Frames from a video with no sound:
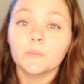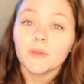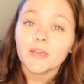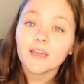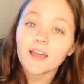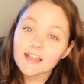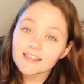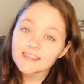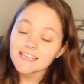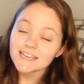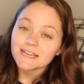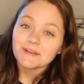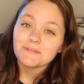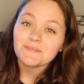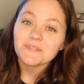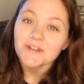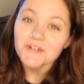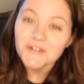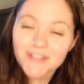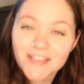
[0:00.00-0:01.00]
when we got
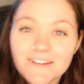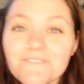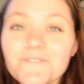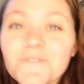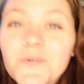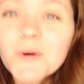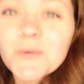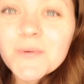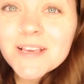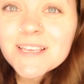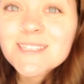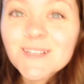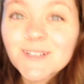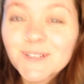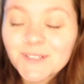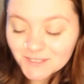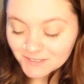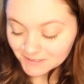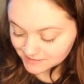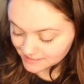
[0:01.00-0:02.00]
them they were like four weeks
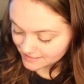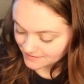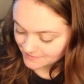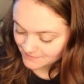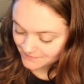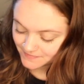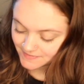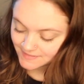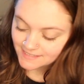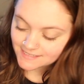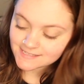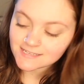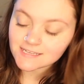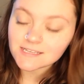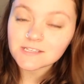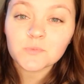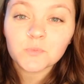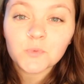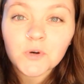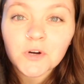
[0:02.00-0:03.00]
old this
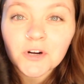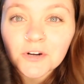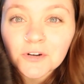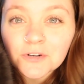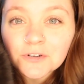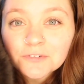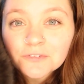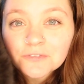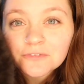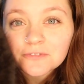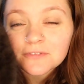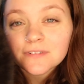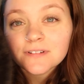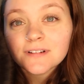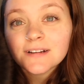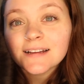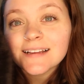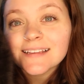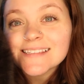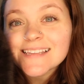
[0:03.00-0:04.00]
is Wolf
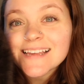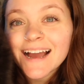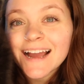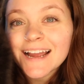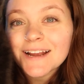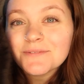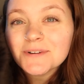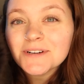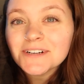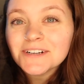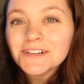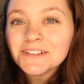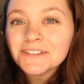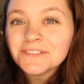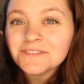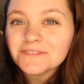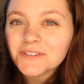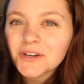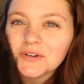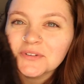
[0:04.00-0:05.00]
Say hi,
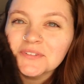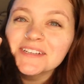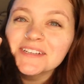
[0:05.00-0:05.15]
wolf.